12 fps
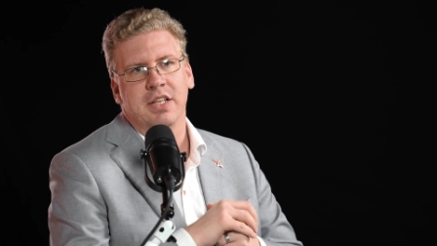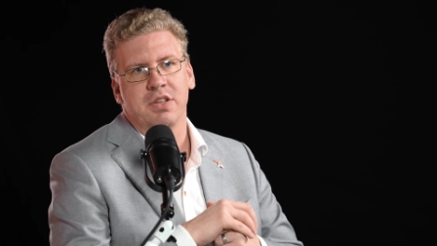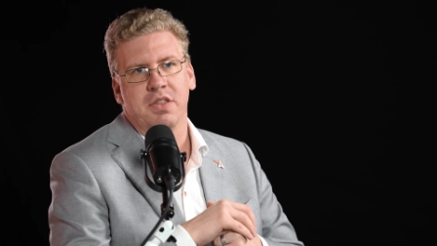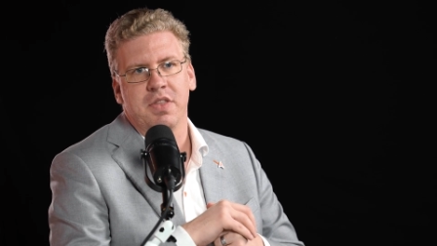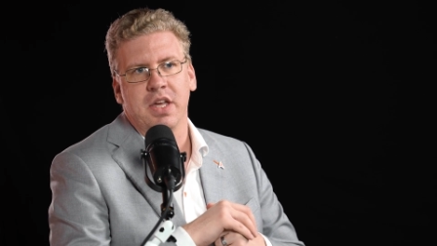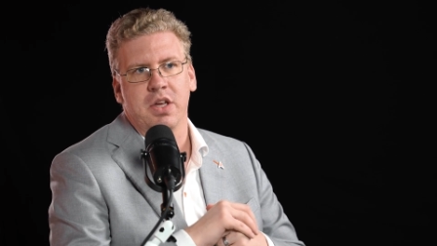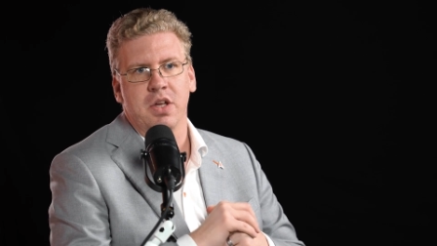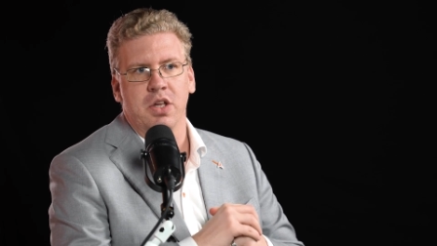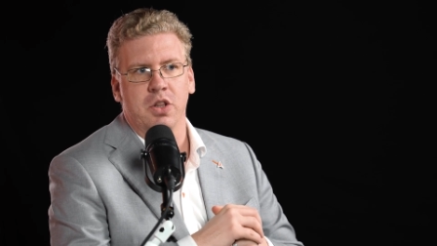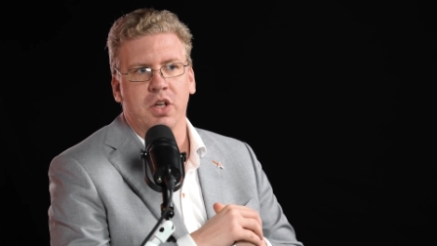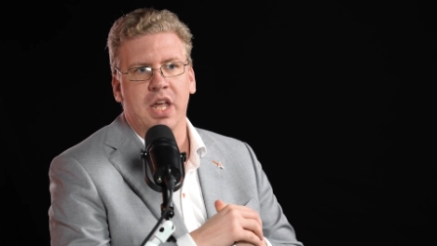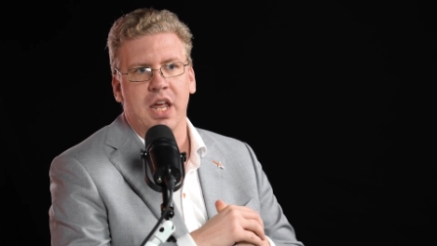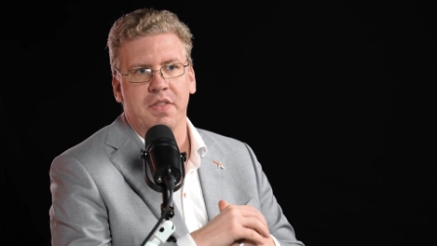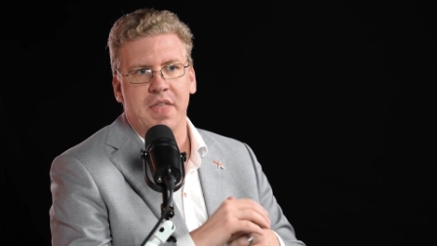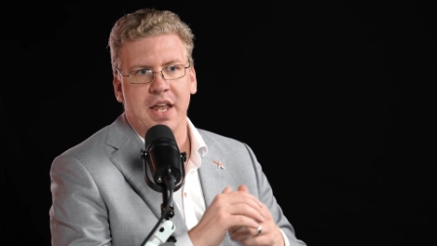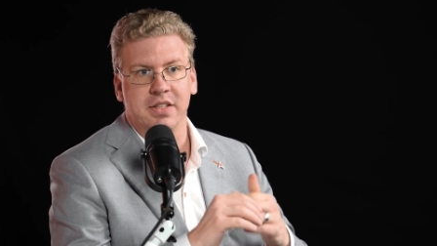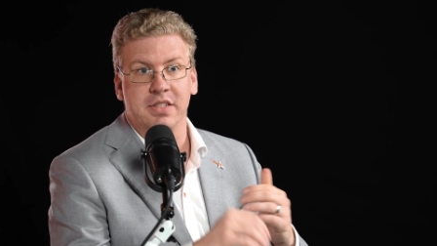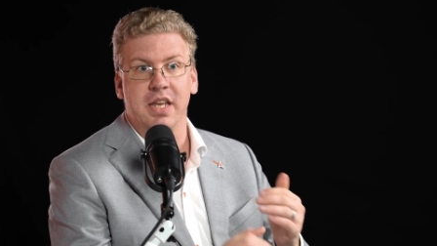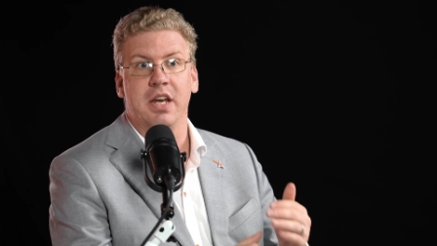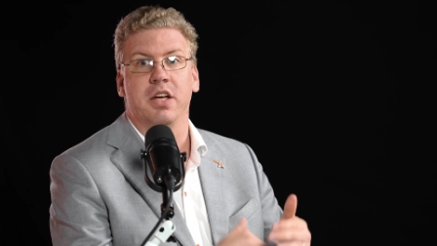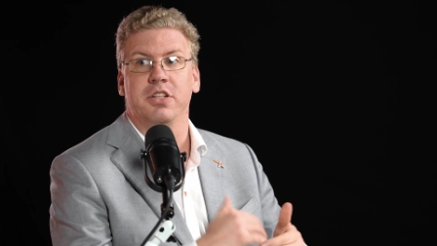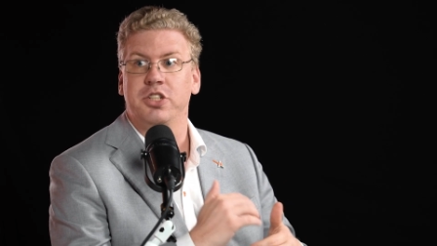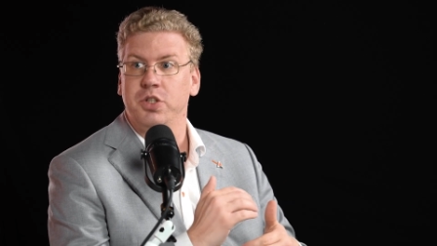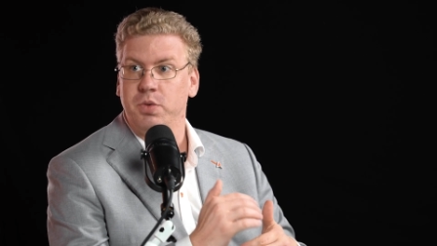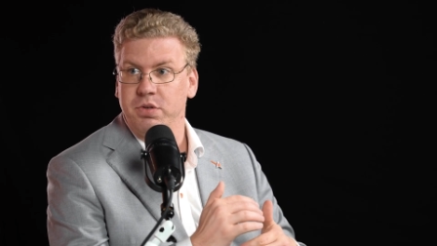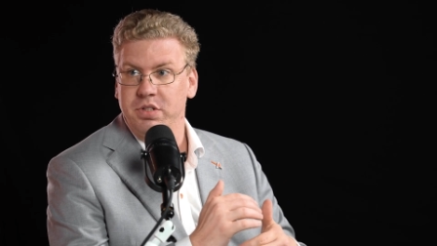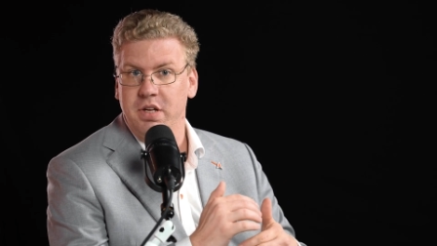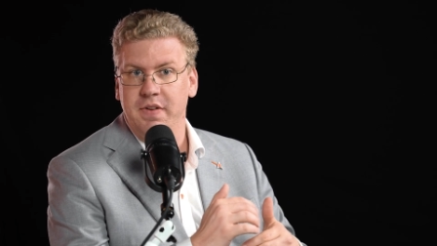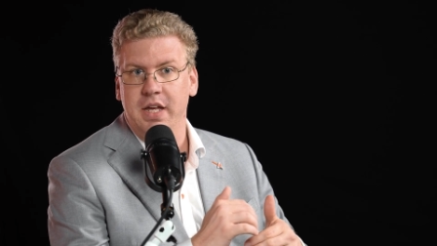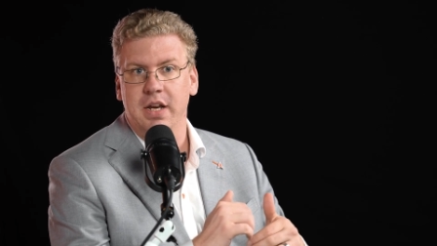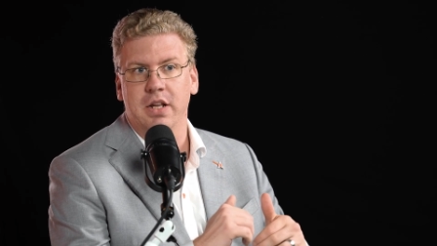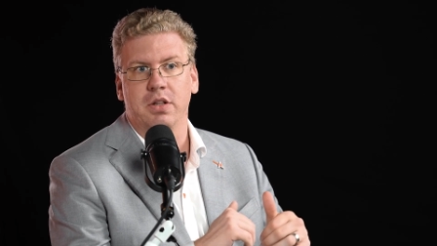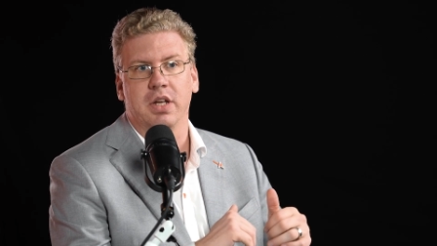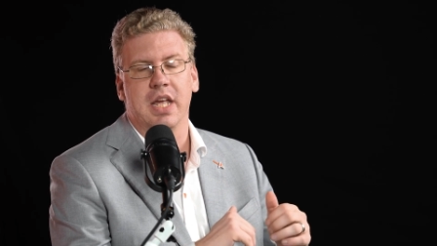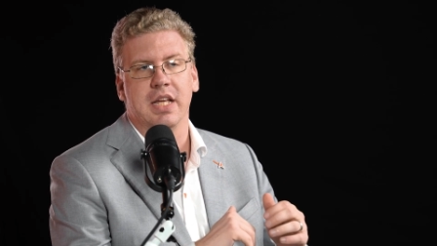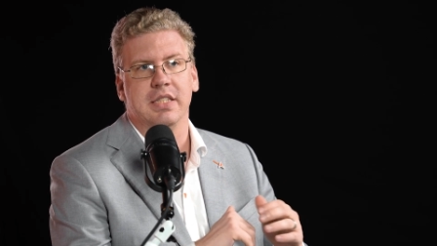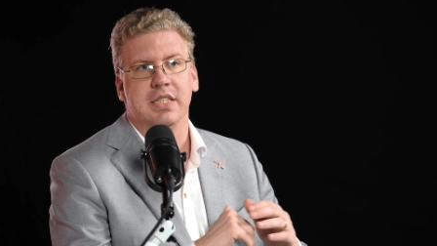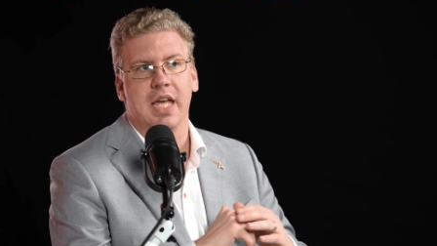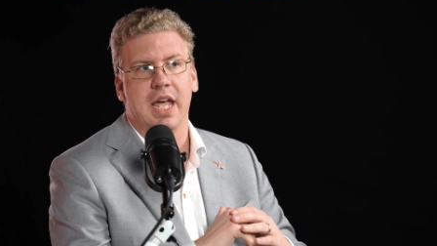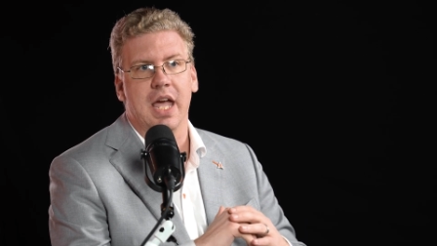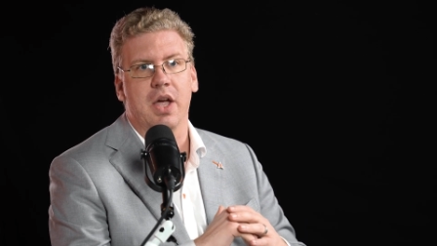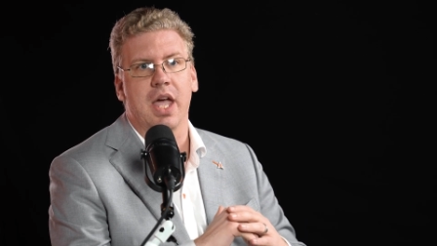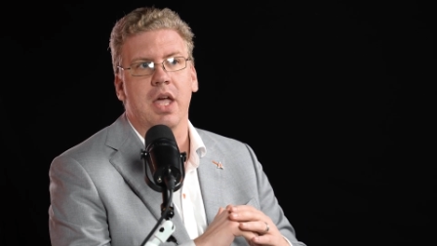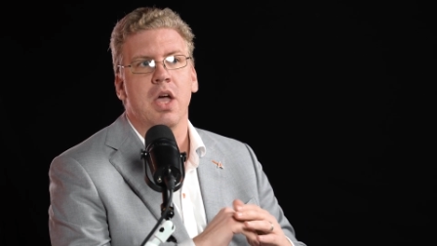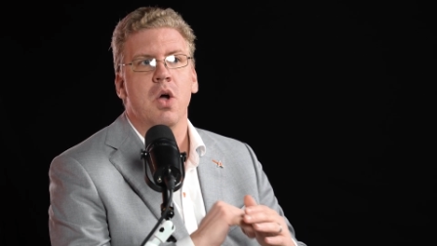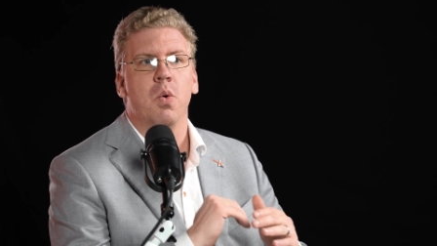so I think looking at that and standing on the shoulders of it and looking and saying, hey, okay,